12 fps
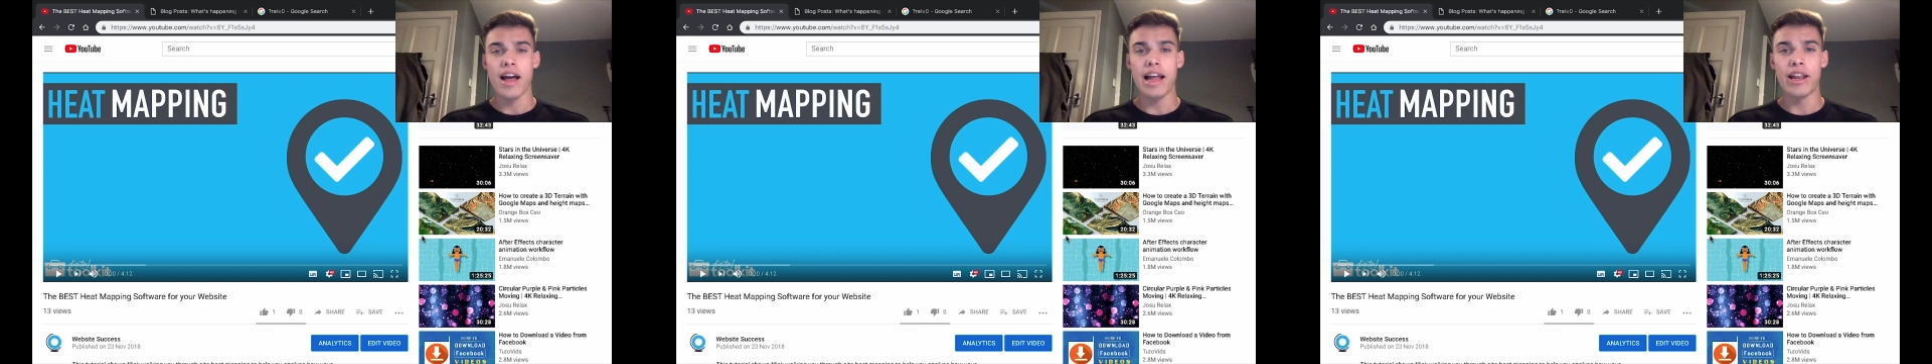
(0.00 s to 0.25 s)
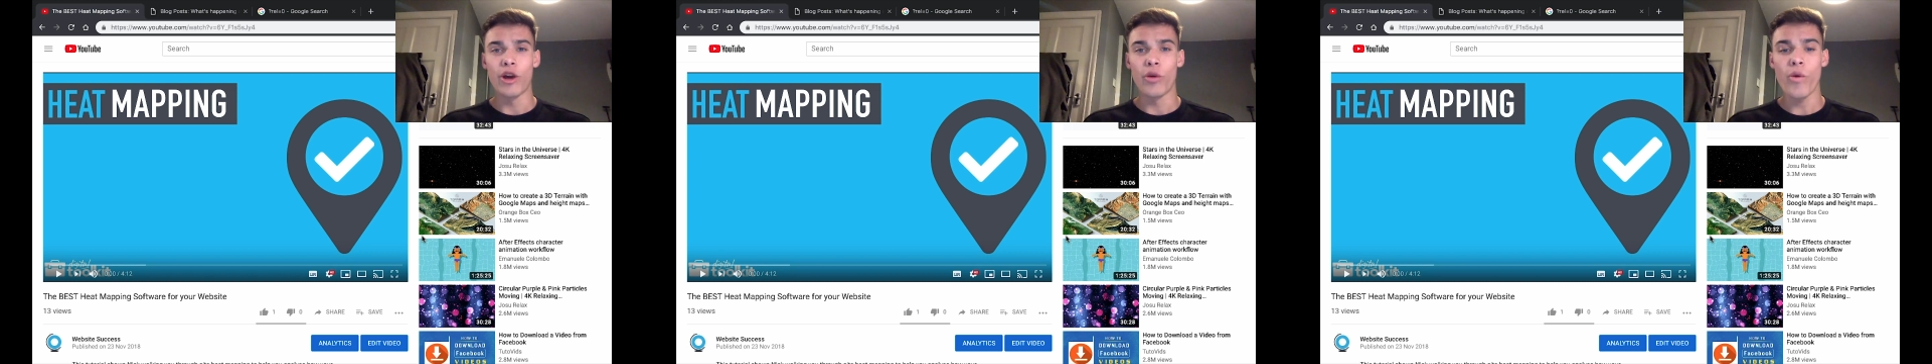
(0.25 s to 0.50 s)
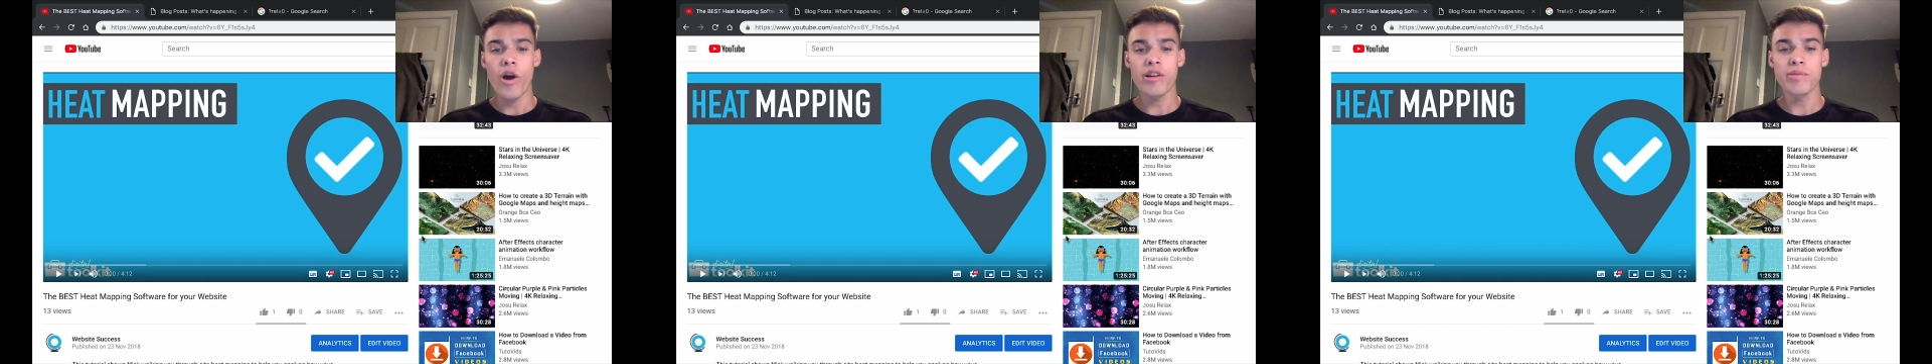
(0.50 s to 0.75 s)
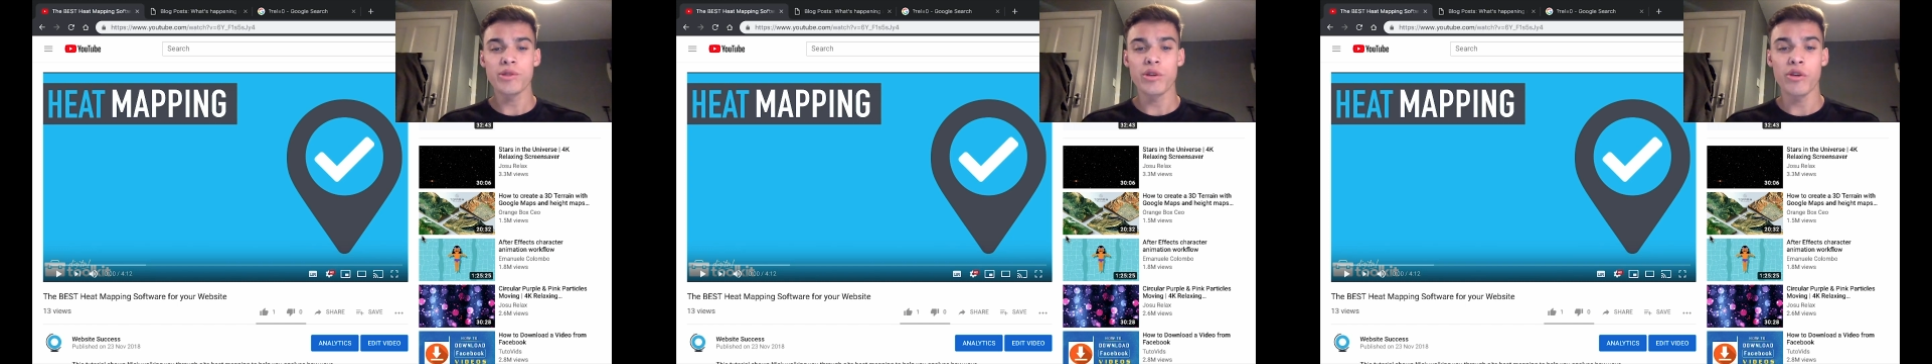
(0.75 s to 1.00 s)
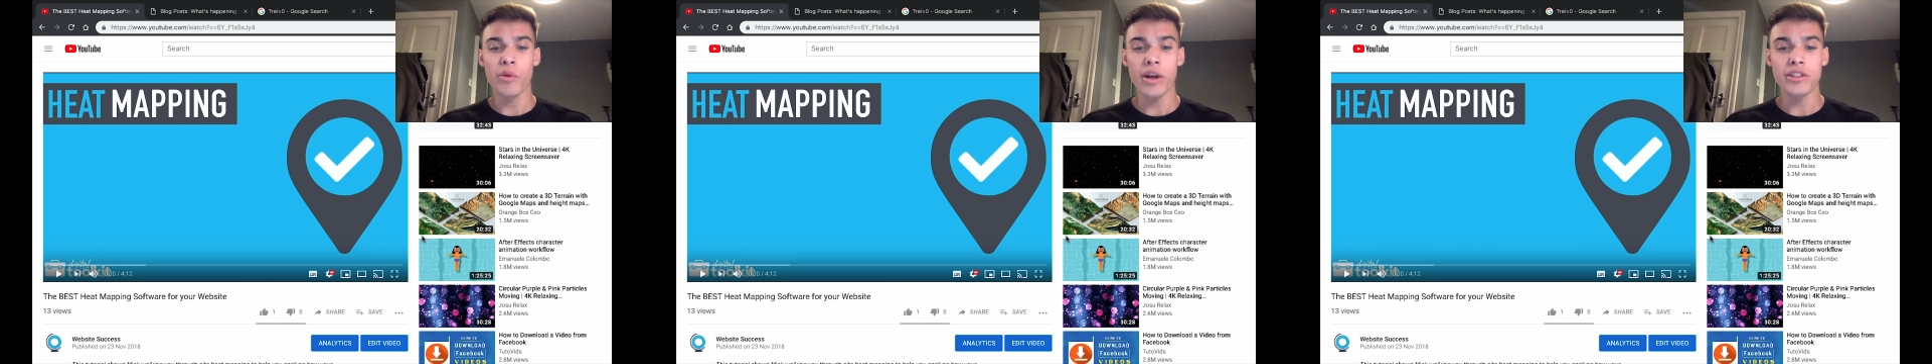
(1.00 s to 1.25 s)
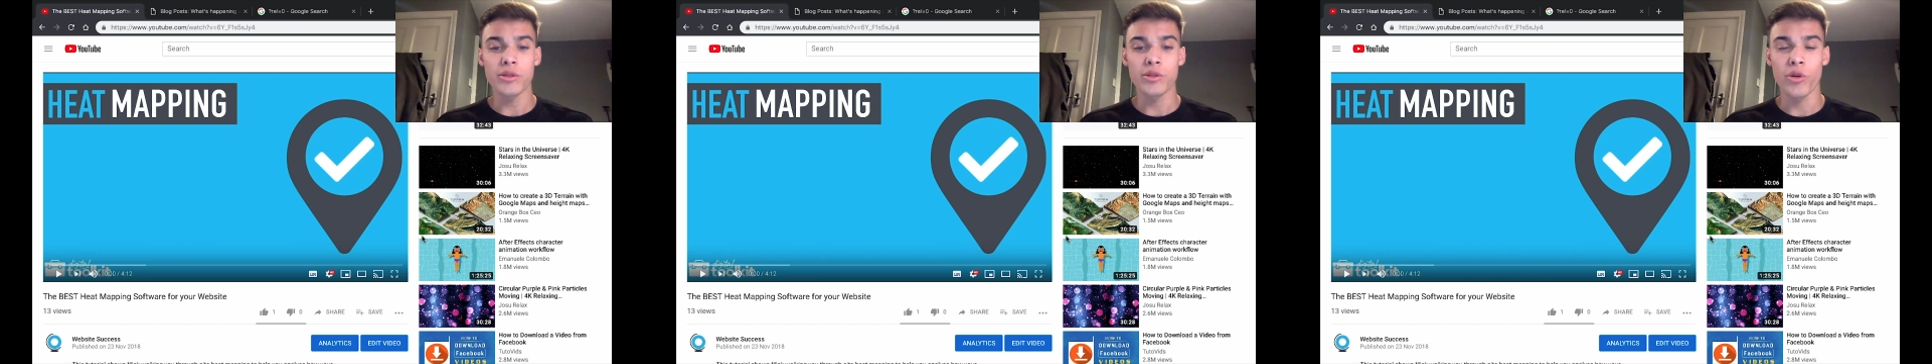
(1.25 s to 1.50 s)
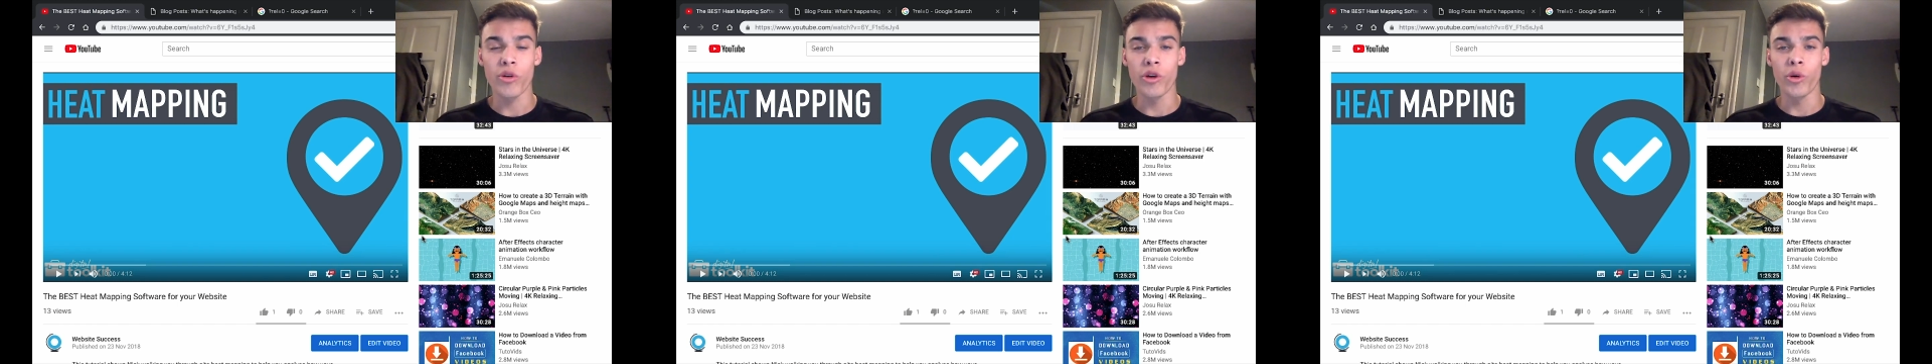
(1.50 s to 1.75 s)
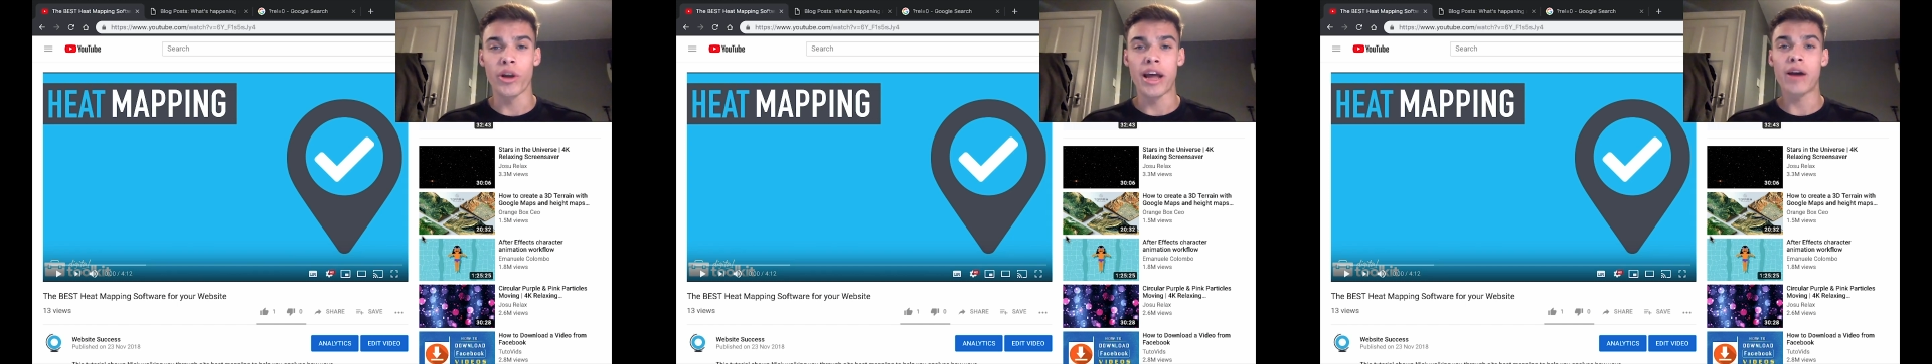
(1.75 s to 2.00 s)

Hello, welcome to a quick tutorial on